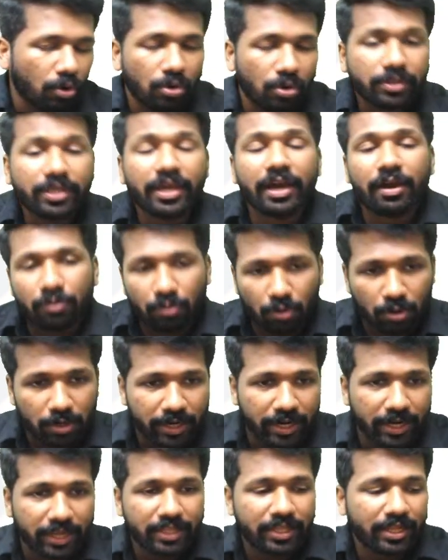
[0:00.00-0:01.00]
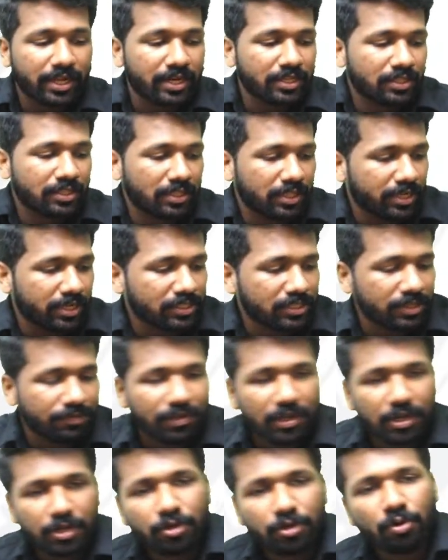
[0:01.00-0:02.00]
yeah, already there's a
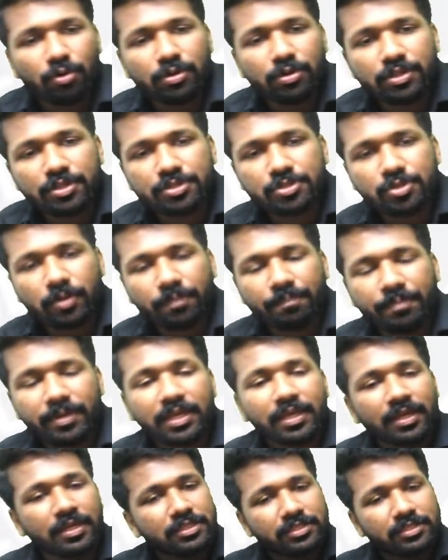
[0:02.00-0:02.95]
video on this topic.